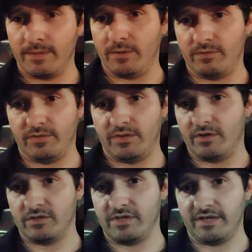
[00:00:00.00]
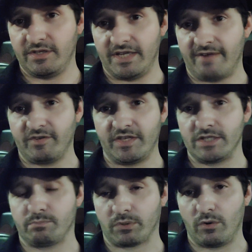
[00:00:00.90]
everything
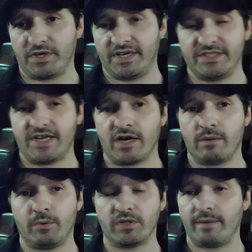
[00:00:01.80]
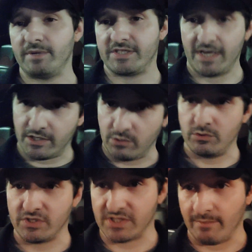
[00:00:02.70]
is broken and terrible. Let me take
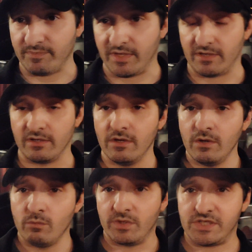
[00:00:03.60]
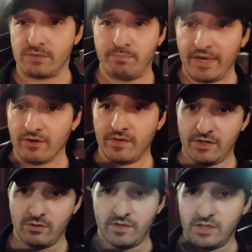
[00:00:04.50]
you to something which is bigger
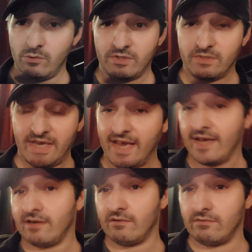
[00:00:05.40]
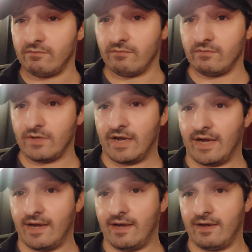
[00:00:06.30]
than you, that you can't,
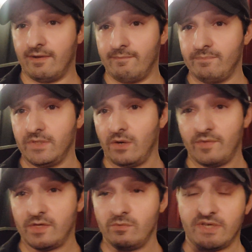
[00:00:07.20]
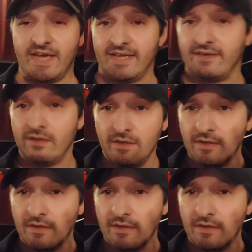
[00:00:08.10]
that you can't